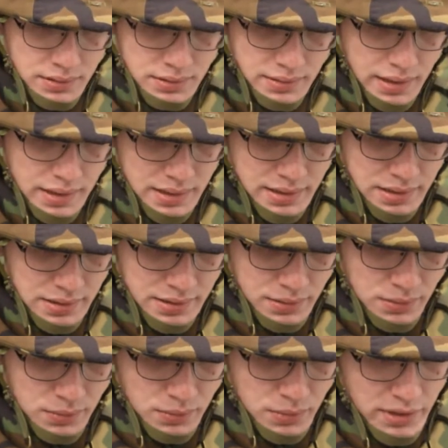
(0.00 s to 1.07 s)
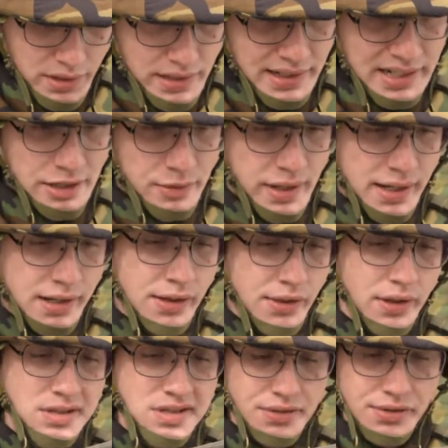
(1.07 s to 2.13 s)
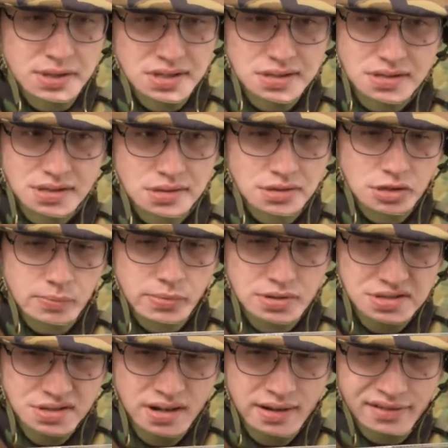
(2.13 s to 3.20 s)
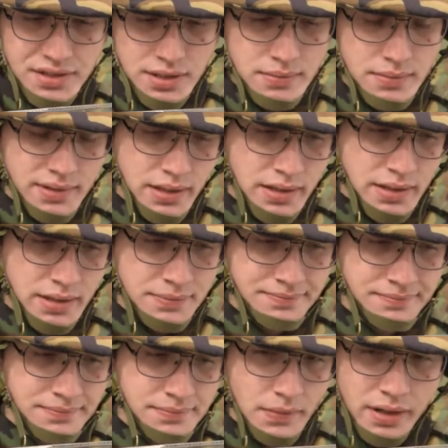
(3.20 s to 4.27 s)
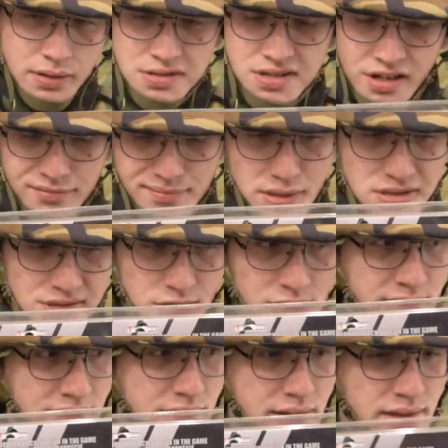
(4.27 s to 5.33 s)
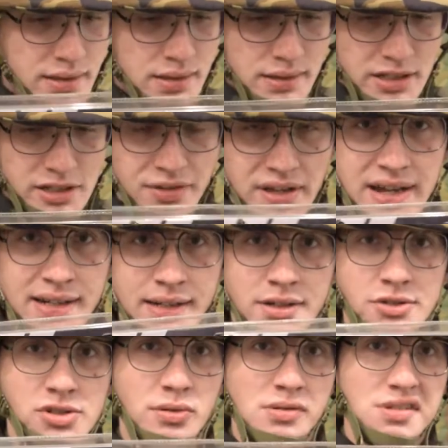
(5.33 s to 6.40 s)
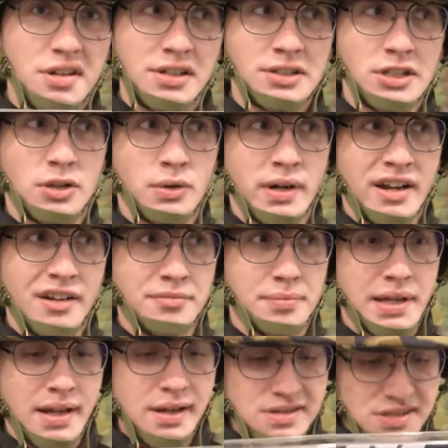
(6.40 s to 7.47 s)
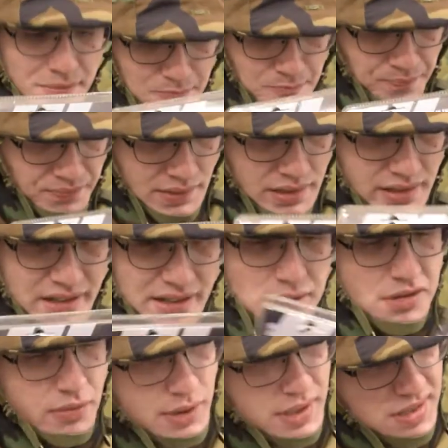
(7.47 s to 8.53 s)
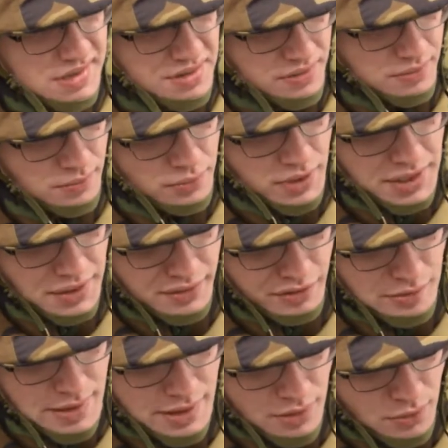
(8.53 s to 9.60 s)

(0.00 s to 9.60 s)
And we're going to get right into this. This is a super soft airsoft pistol that it shoots at a lower FPS. This one was rated for about